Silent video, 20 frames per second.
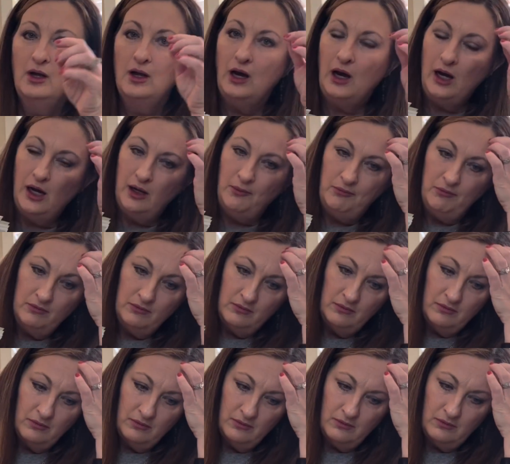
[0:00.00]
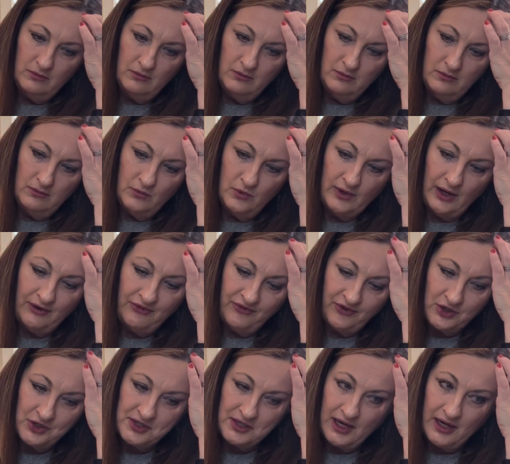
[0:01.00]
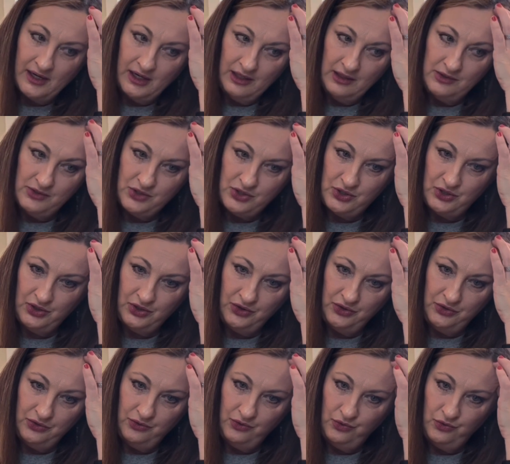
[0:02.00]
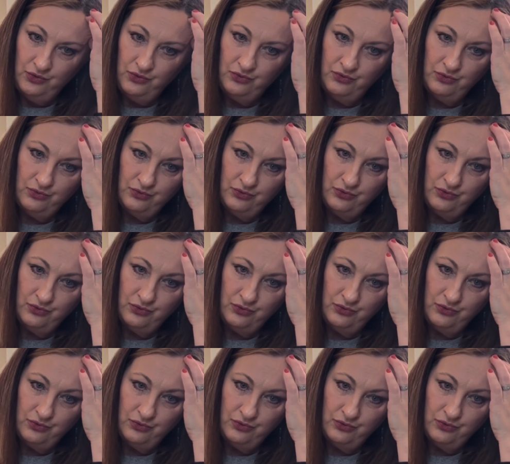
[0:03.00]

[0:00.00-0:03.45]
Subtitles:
When I first got into